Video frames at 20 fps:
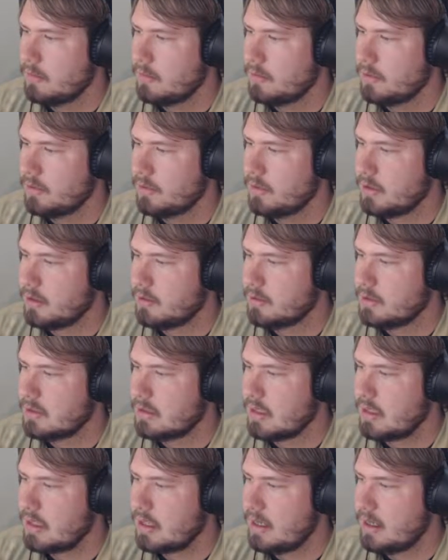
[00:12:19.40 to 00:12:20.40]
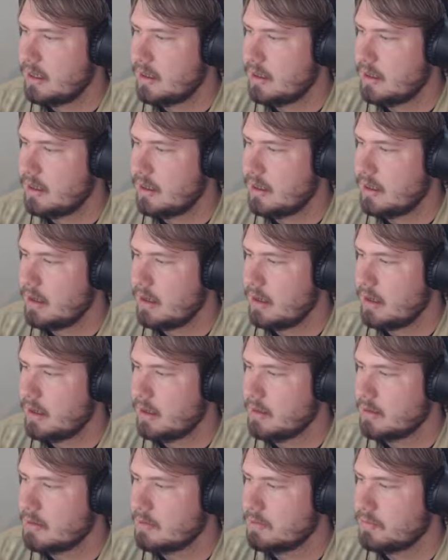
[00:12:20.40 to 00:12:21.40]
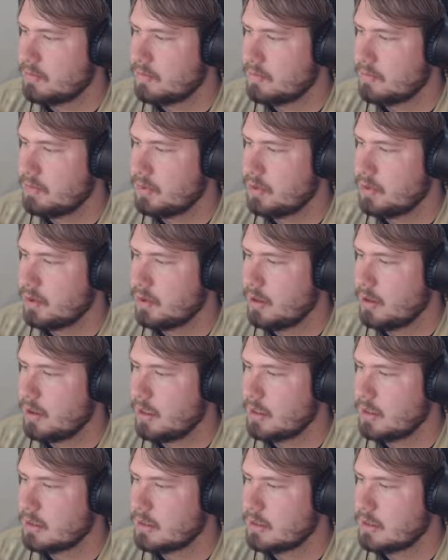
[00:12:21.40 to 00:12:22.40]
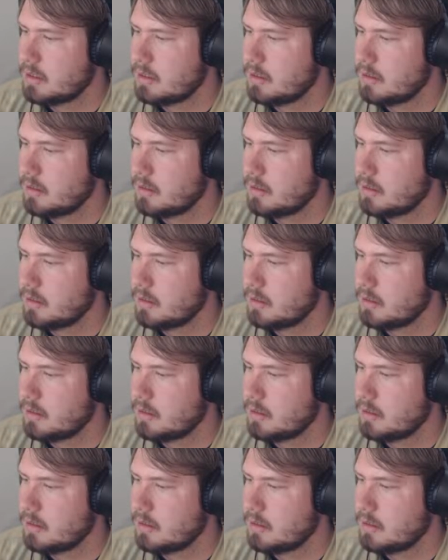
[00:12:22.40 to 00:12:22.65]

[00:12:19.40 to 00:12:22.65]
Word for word: Put those there, and put